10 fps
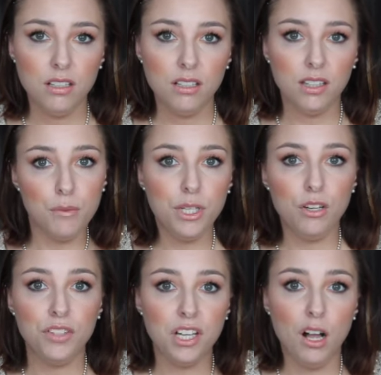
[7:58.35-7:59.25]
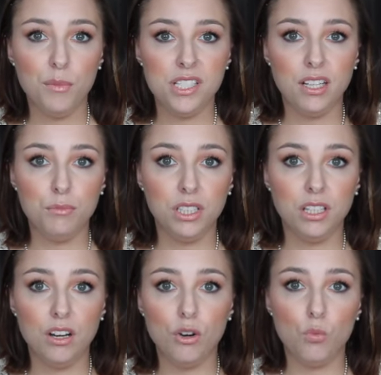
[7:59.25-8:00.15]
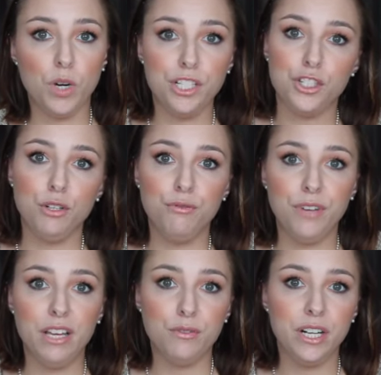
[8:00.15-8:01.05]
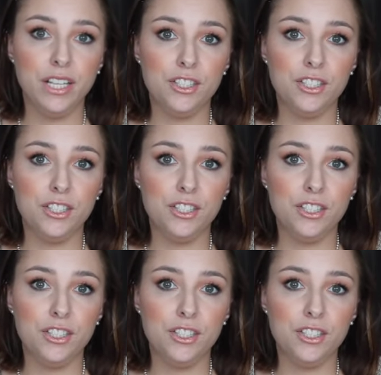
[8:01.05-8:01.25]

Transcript: let me know in the comments down below what your favorite